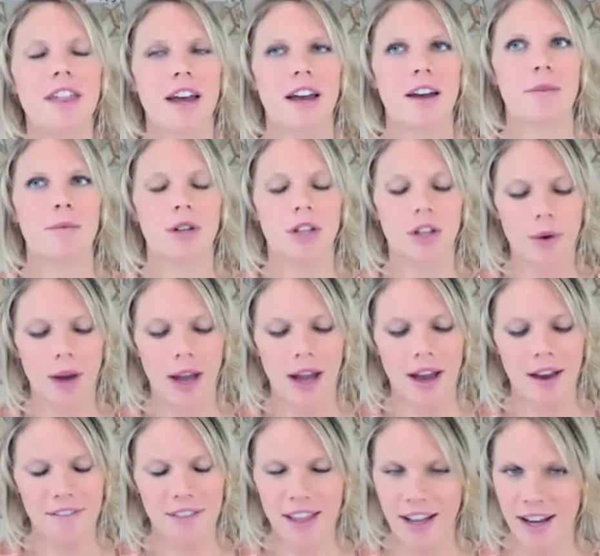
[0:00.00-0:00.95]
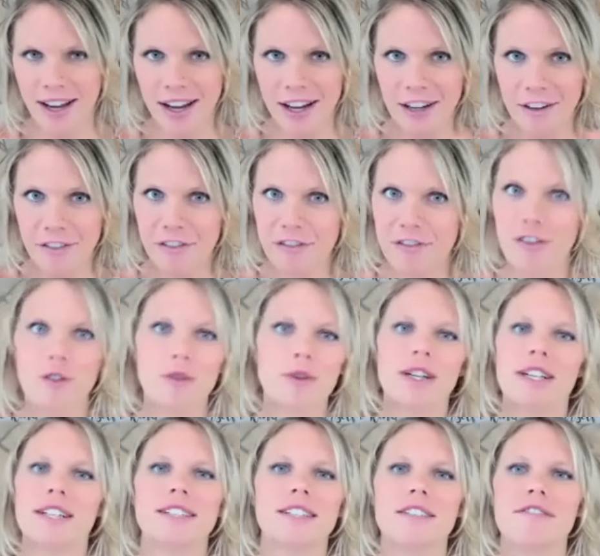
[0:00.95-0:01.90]
when you have that kind of
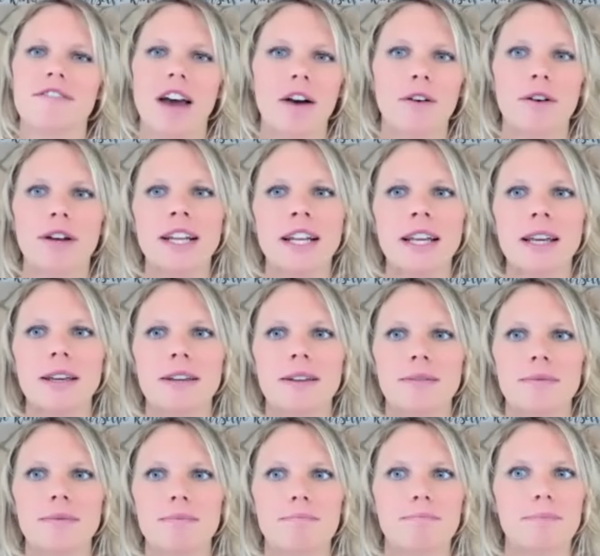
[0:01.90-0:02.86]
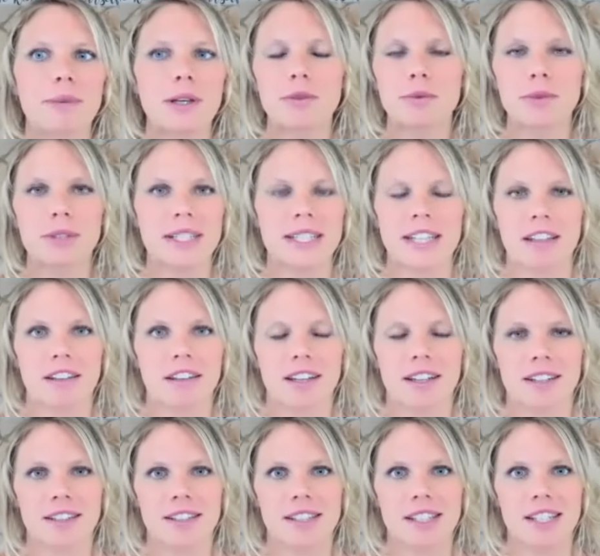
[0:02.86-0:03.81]
focus of, how can I build
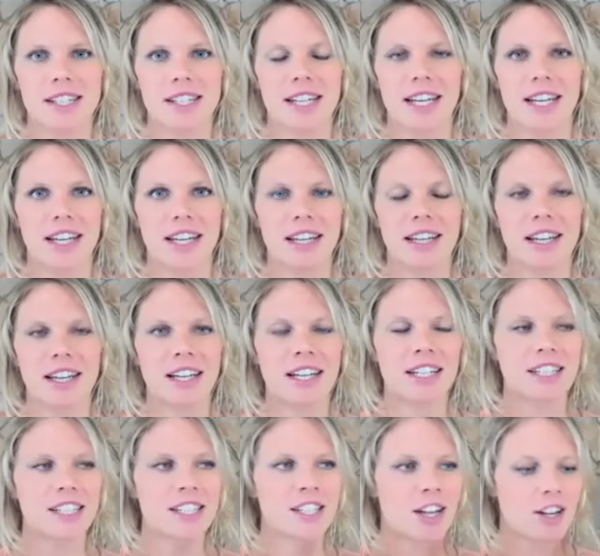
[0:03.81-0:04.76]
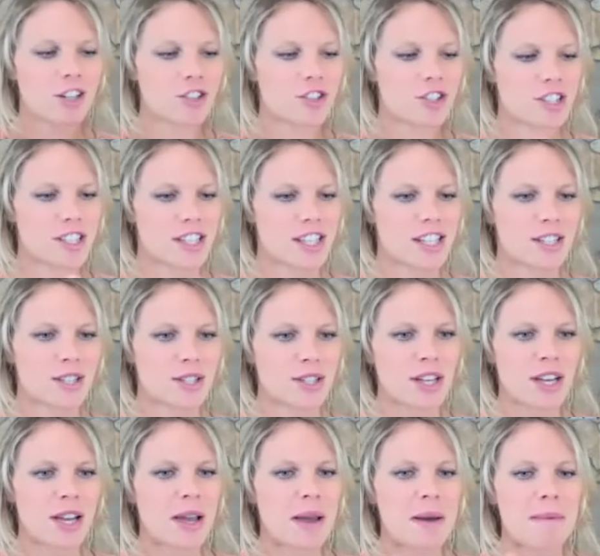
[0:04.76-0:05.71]
resilience today? And it's not just this
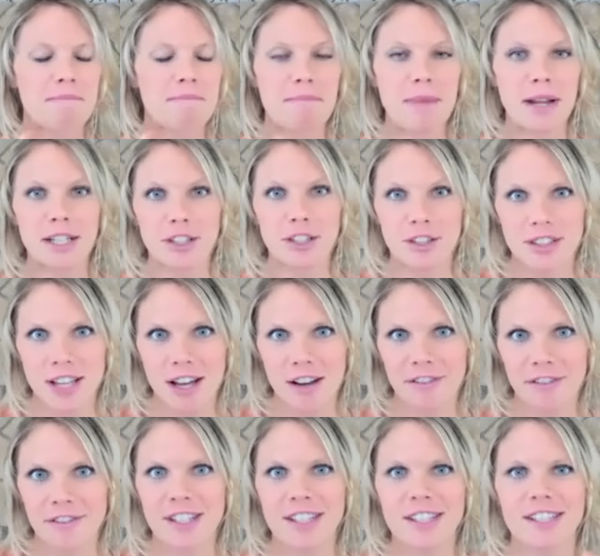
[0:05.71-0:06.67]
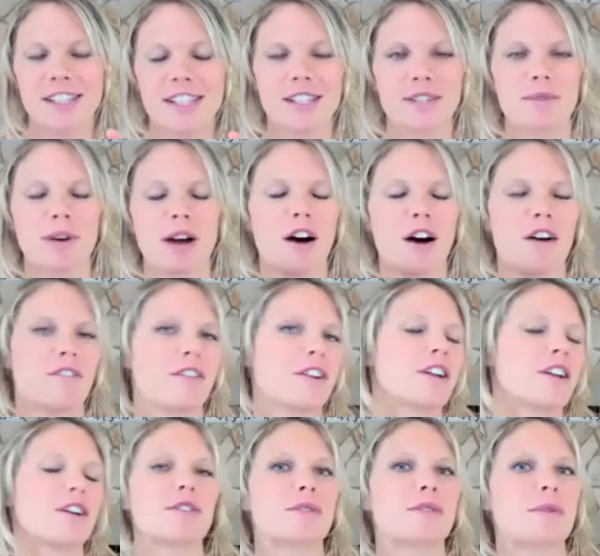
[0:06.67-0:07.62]
mental toughness, as what often
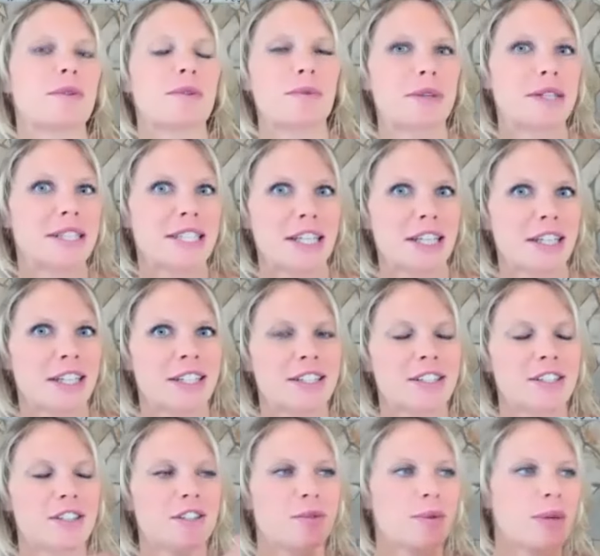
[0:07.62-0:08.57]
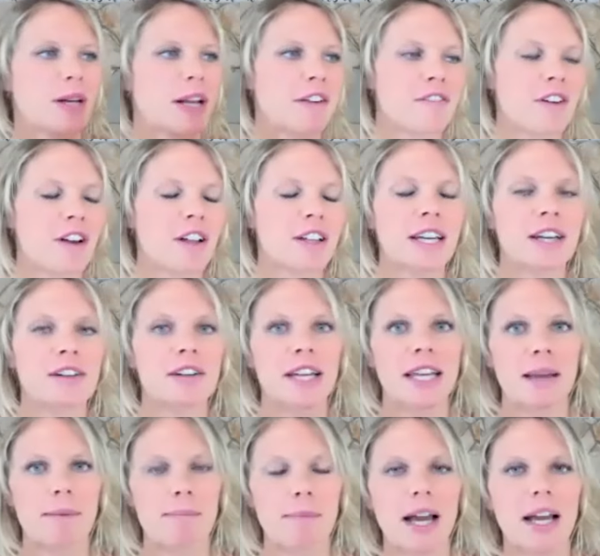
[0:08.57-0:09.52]
goes with resilience, or when I fall down, I
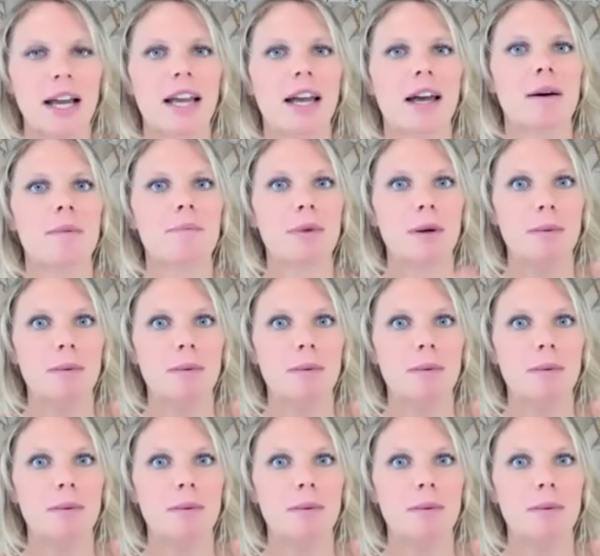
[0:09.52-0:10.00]
get back up or